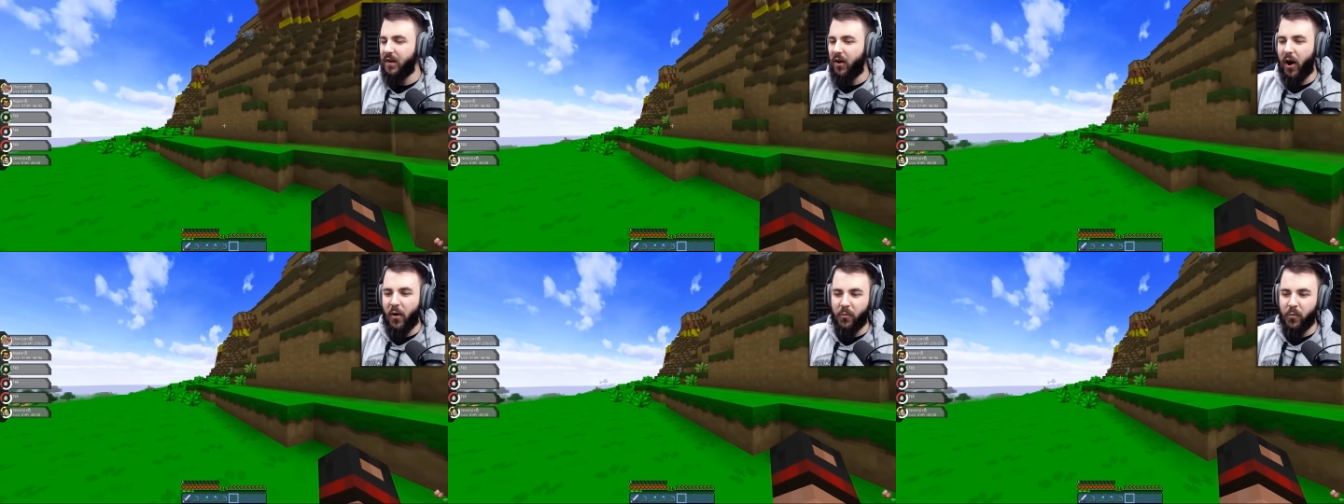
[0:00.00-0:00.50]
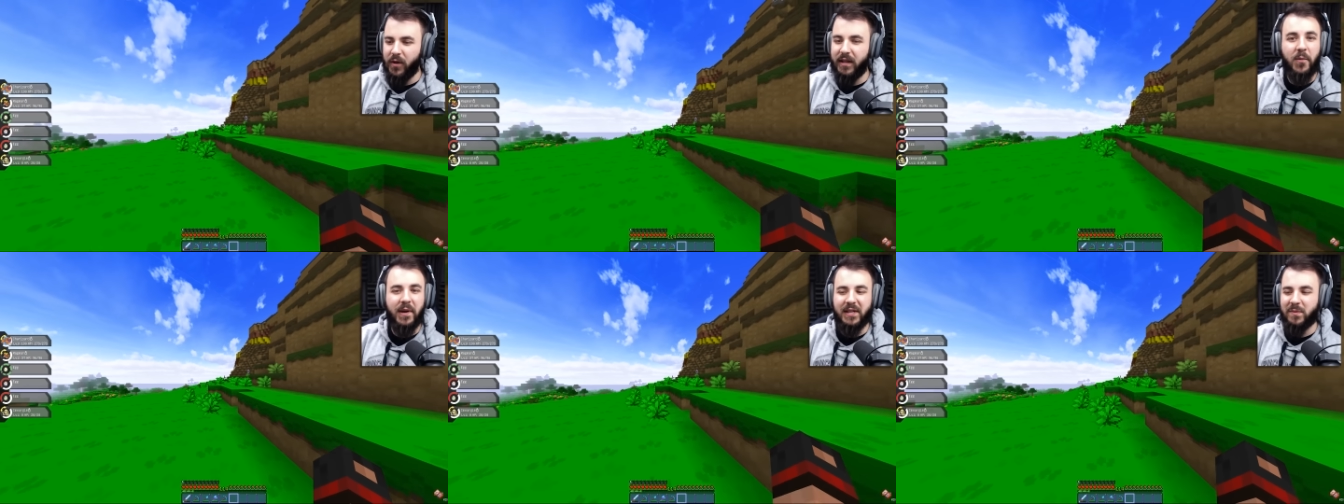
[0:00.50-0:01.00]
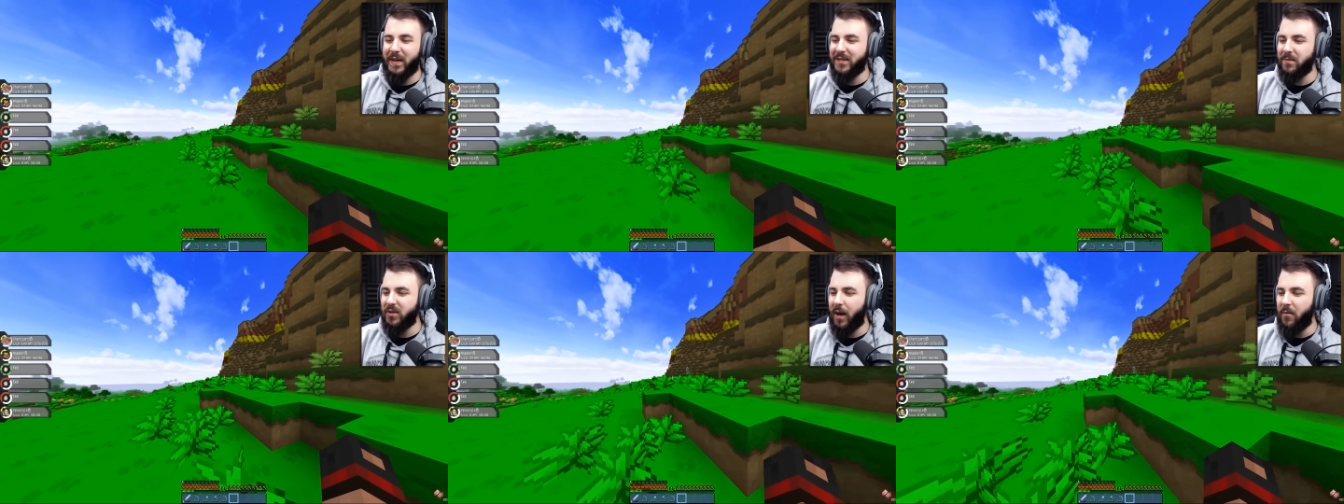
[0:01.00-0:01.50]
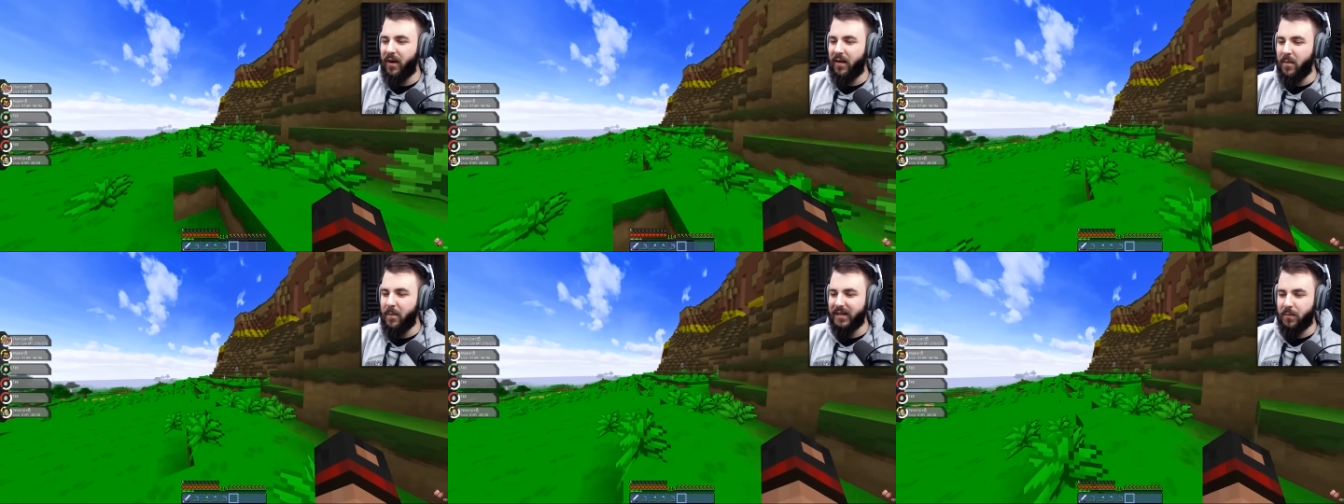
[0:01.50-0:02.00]
I really want to spend some time around the
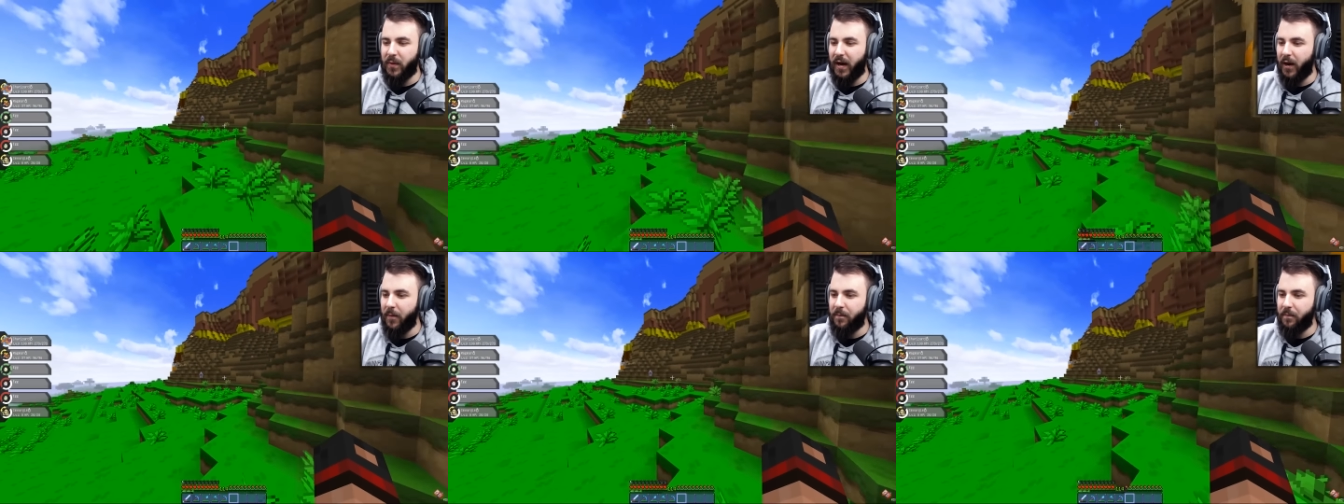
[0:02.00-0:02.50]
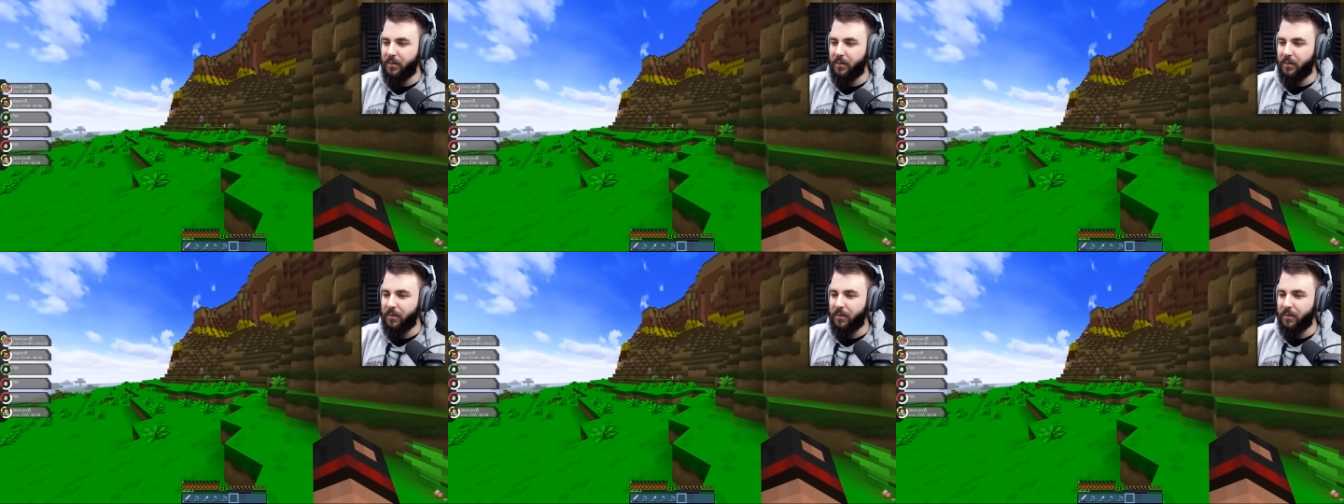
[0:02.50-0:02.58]
mesa biome